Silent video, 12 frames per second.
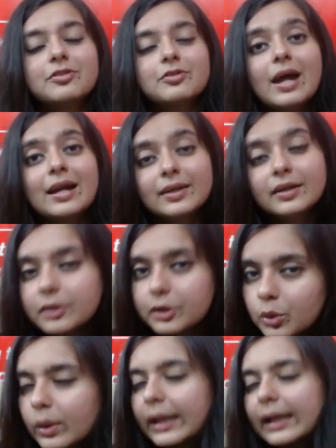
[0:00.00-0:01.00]
threatened
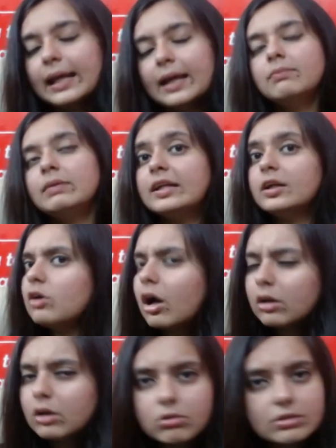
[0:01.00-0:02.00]
to kill him, he did
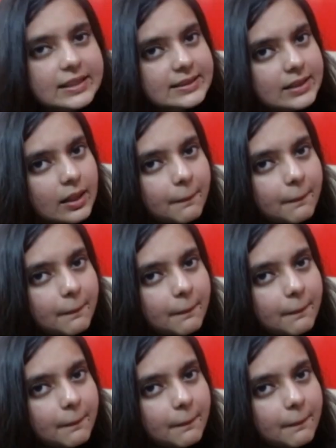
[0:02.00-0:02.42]
not lose his